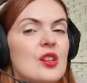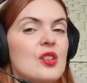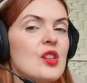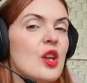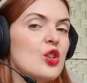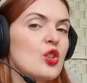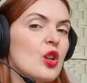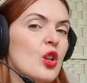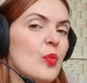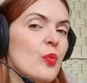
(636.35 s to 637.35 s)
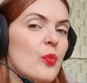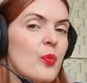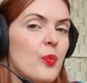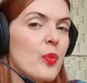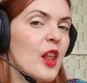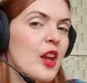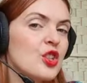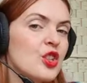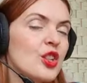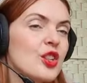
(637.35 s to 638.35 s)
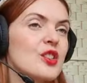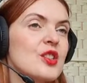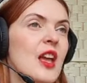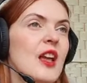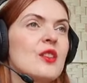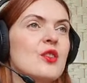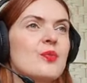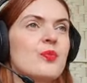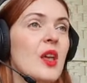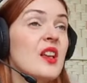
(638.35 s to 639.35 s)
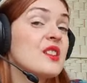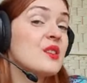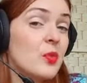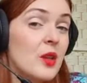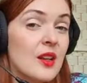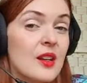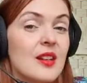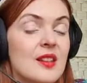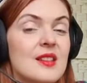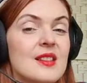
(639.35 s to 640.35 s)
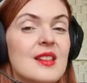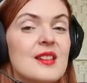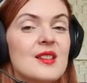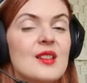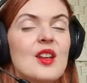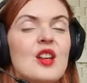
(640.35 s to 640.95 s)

sensual pleasures, and experiences.